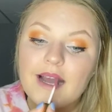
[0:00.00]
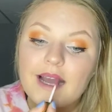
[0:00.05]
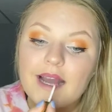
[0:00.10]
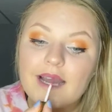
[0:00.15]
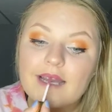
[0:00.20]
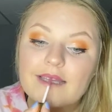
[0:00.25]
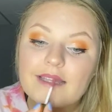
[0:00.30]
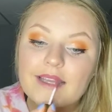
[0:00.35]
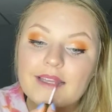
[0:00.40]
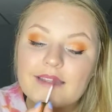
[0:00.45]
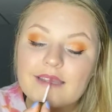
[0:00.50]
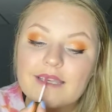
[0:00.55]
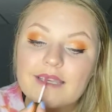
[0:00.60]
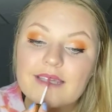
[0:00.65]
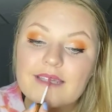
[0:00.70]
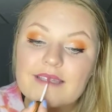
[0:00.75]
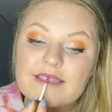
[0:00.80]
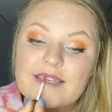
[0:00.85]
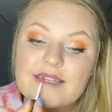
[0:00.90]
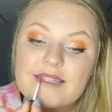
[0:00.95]
I like the
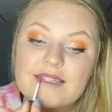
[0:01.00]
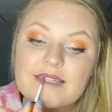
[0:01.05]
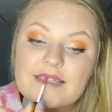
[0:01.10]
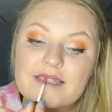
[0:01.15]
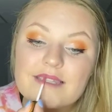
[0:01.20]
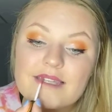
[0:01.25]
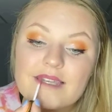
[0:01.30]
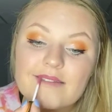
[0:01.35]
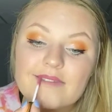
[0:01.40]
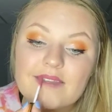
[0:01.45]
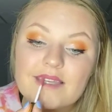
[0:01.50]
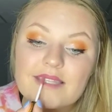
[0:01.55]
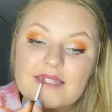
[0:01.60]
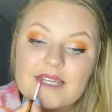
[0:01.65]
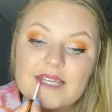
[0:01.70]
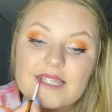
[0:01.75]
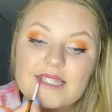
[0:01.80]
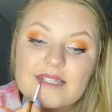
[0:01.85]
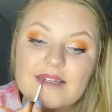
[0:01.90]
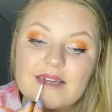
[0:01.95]
consistency of this.
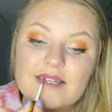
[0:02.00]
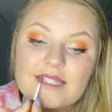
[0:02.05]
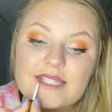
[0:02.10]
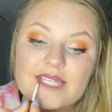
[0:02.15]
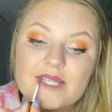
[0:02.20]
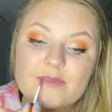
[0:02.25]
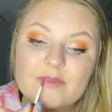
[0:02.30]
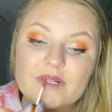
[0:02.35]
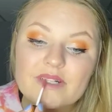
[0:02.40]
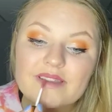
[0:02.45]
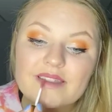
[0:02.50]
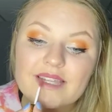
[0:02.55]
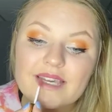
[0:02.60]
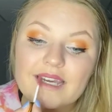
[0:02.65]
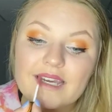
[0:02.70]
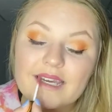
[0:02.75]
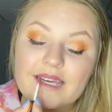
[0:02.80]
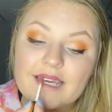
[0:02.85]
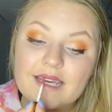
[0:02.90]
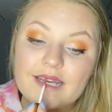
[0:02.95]
It's not super
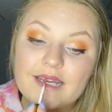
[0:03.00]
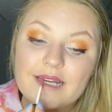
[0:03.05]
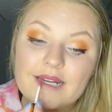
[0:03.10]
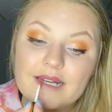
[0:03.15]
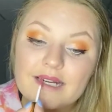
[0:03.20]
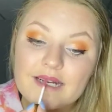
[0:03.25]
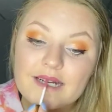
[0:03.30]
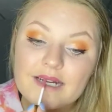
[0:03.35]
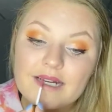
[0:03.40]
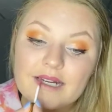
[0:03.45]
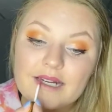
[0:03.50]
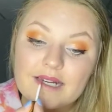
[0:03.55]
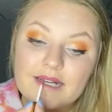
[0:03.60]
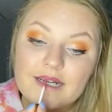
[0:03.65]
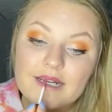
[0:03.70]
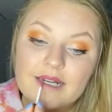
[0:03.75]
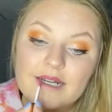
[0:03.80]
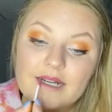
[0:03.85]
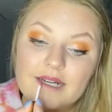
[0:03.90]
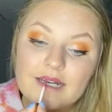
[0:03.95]
thick
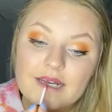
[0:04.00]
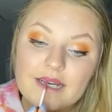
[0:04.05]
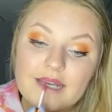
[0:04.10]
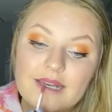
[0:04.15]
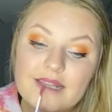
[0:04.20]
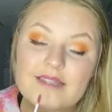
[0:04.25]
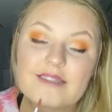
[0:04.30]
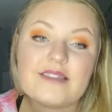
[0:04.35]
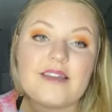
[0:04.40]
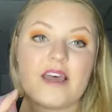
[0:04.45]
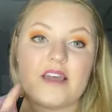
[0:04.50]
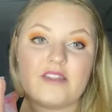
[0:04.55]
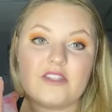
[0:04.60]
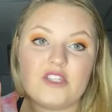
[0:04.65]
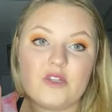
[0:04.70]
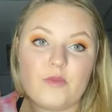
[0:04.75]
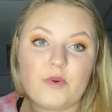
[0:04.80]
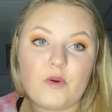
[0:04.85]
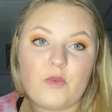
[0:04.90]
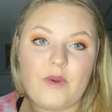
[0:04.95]
and it's not
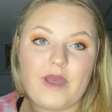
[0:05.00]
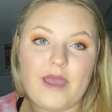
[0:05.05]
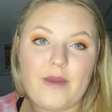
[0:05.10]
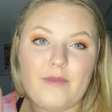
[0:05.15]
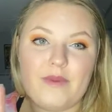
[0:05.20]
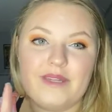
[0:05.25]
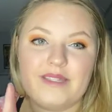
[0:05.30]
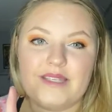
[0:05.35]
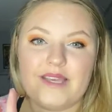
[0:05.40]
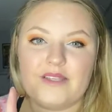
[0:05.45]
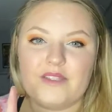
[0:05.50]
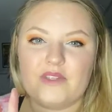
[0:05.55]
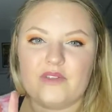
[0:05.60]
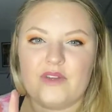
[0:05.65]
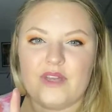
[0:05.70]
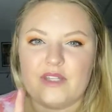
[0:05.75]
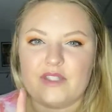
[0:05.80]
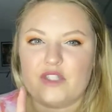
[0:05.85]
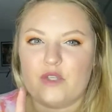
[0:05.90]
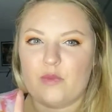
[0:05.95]
super wet, but it's also
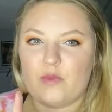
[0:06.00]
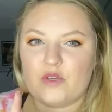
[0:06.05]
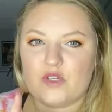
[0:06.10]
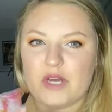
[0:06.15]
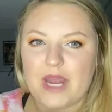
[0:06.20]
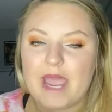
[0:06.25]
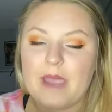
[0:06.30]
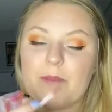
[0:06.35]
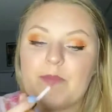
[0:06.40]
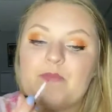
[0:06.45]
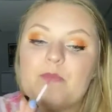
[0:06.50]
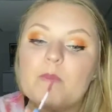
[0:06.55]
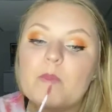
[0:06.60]
not super dry.